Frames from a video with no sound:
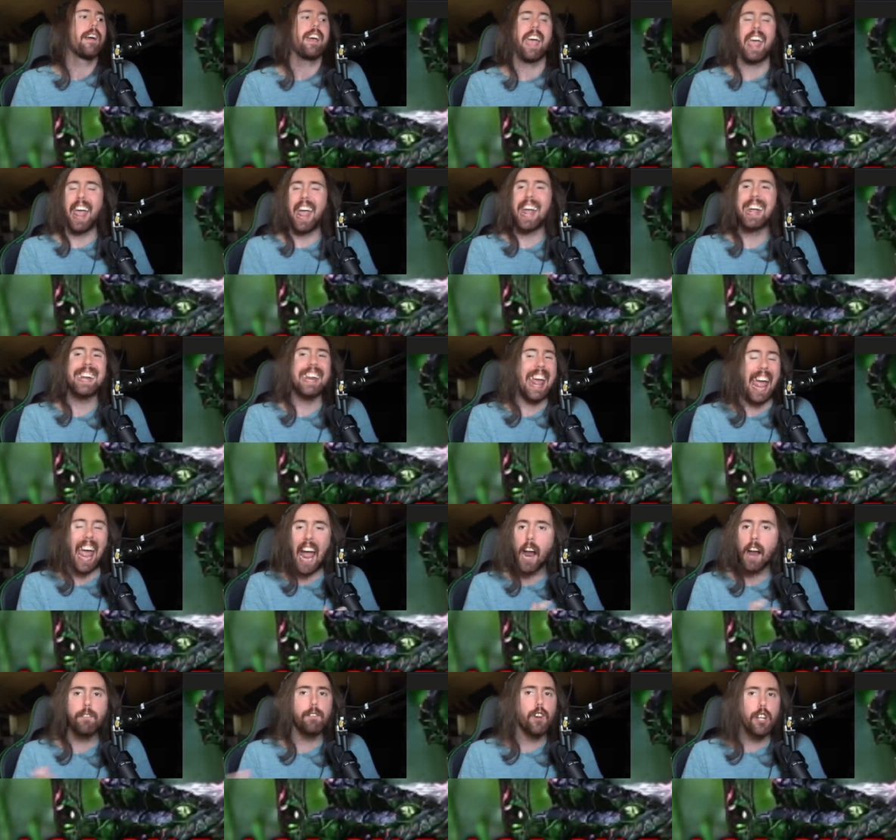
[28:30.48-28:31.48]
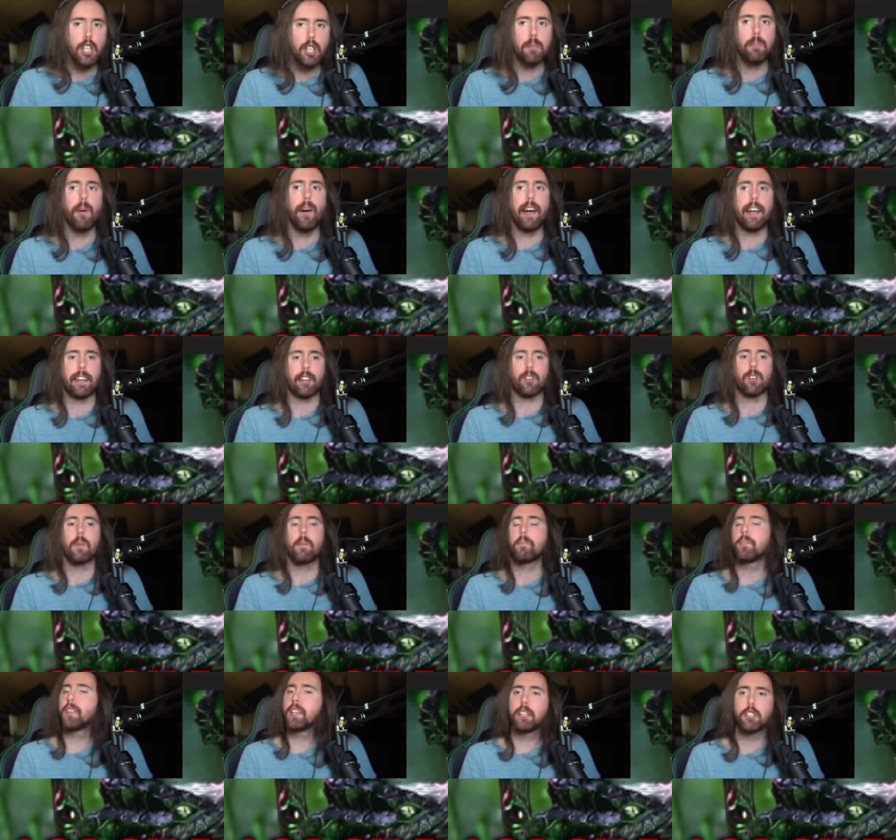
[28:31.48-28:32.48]
An average player
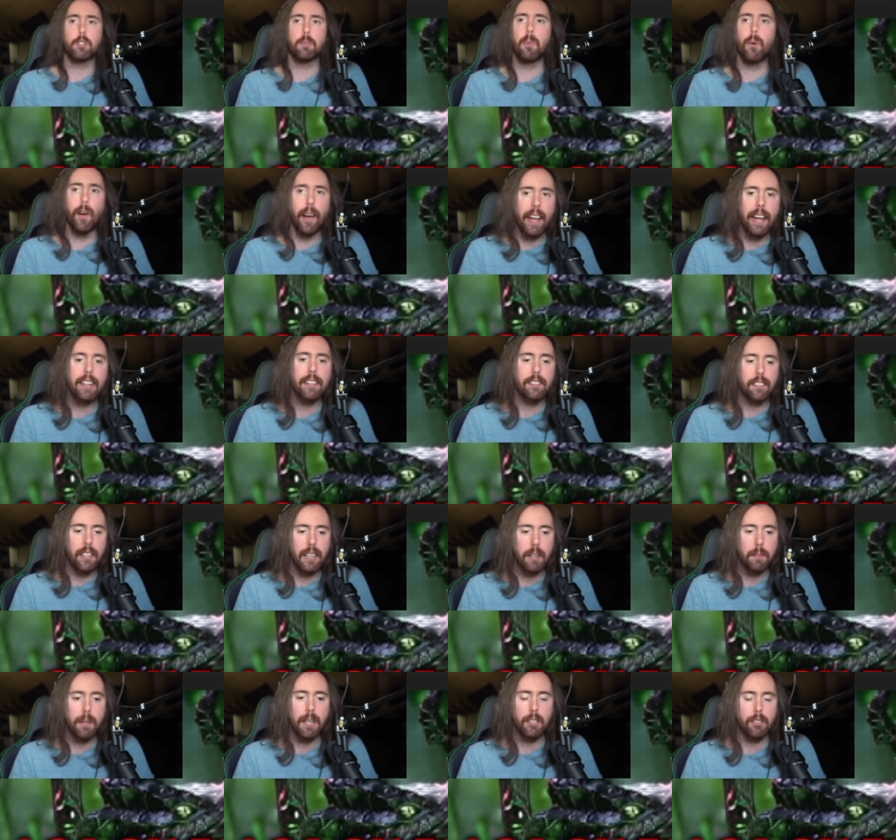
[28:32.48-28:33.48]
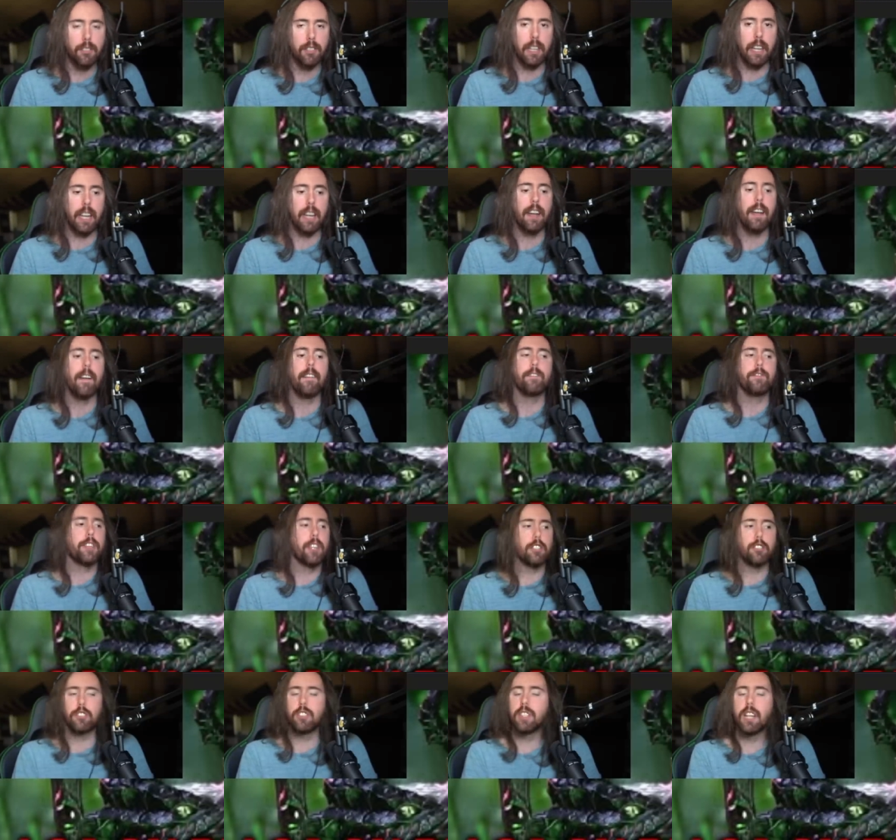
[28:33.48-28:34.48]
that is playing TBC
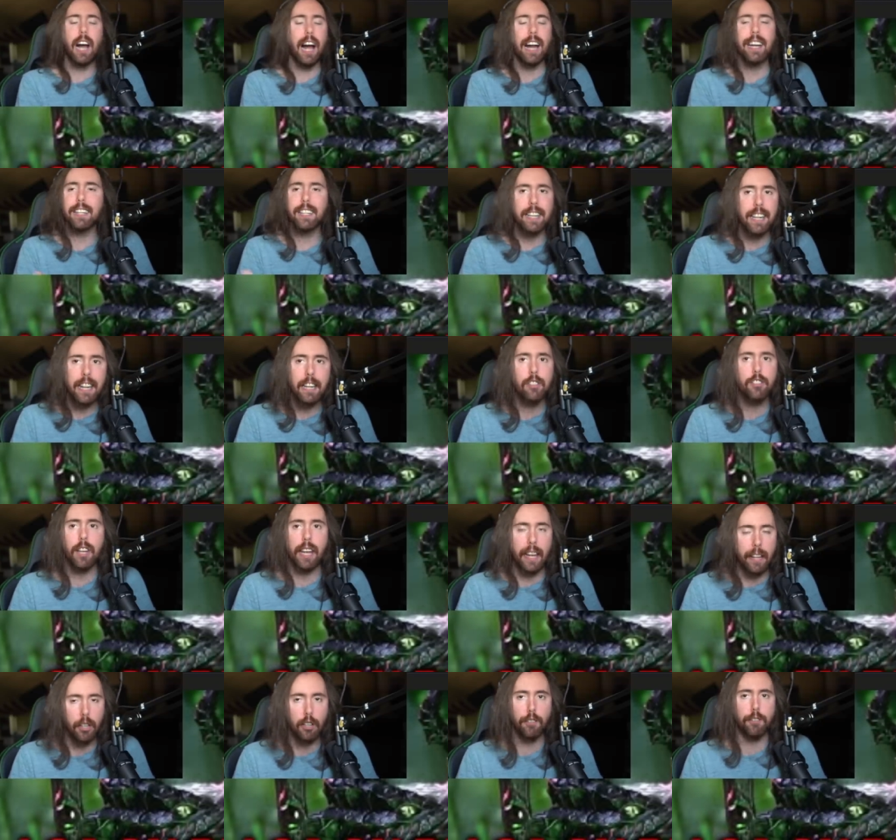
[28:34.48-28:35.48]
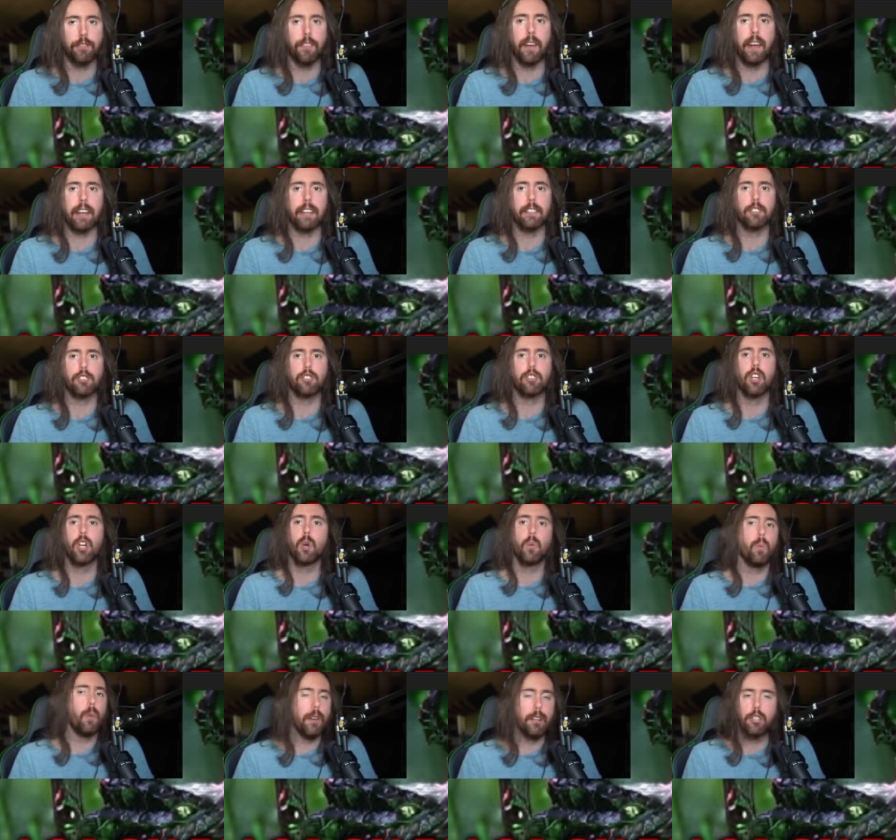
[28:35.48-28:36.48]
does not need to interface
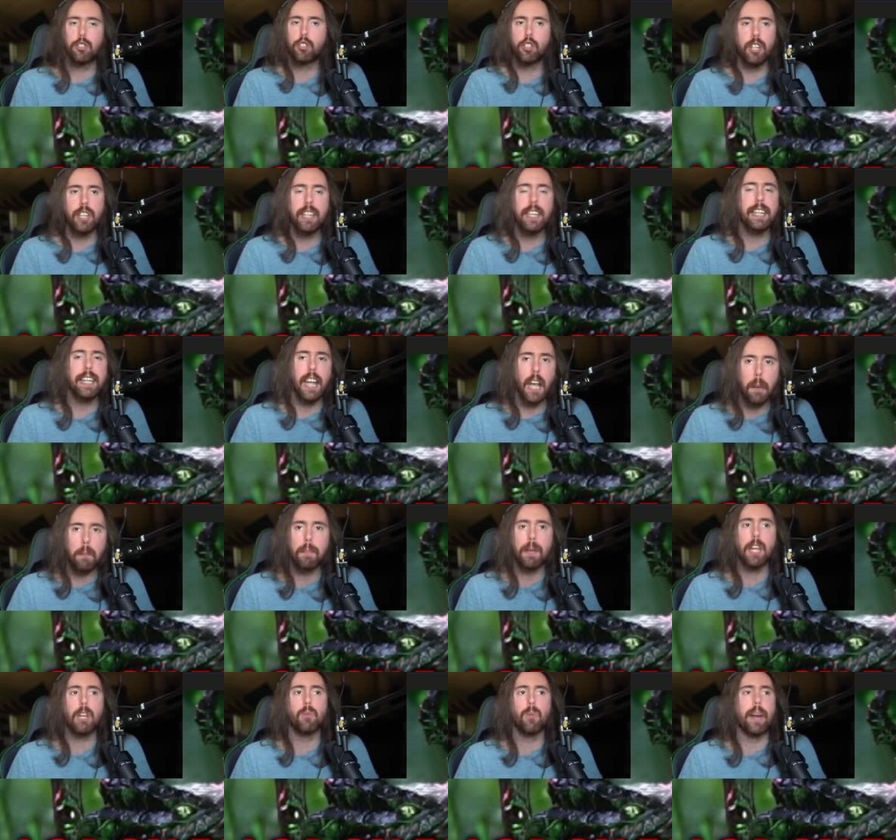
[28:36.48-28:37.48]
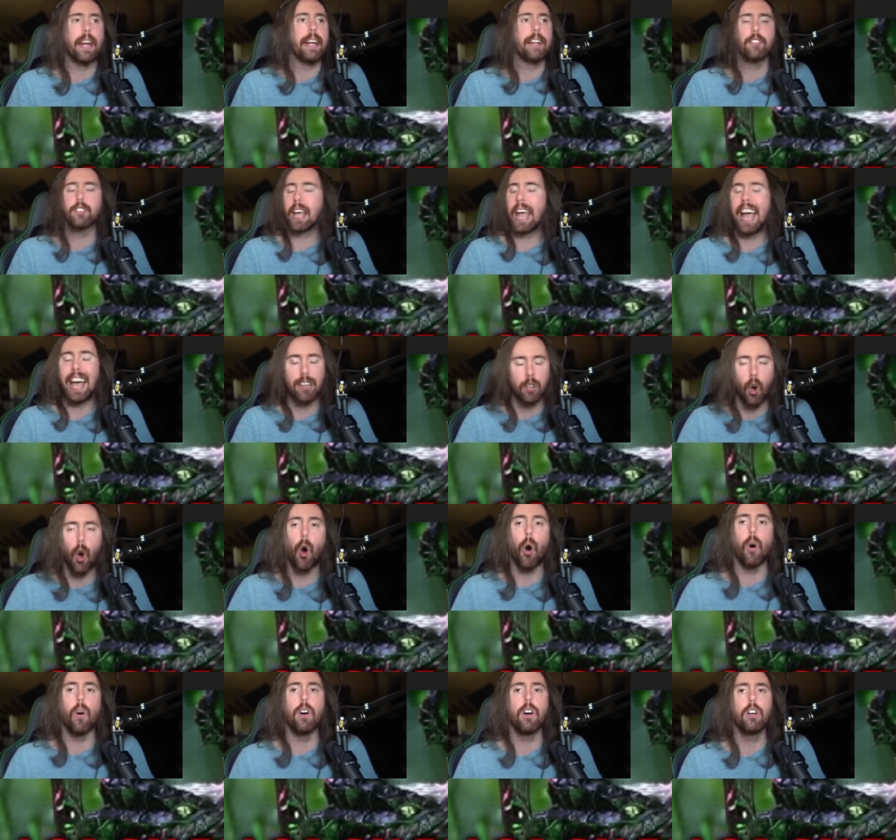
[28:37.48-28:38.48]
with GDKP raids at
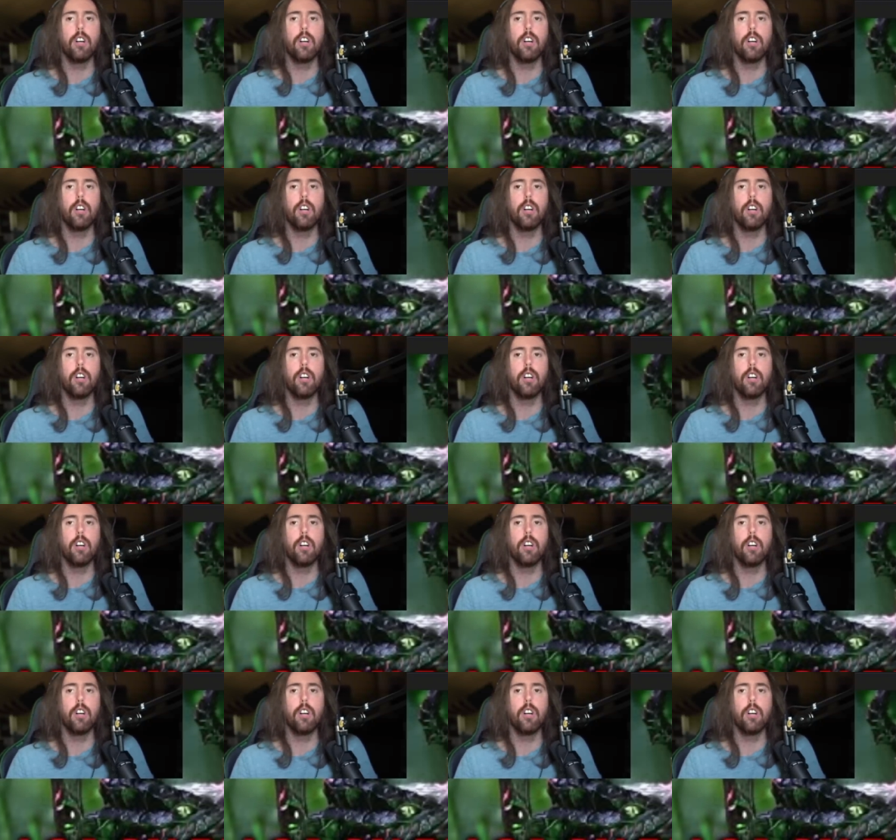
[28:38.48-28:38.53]
all.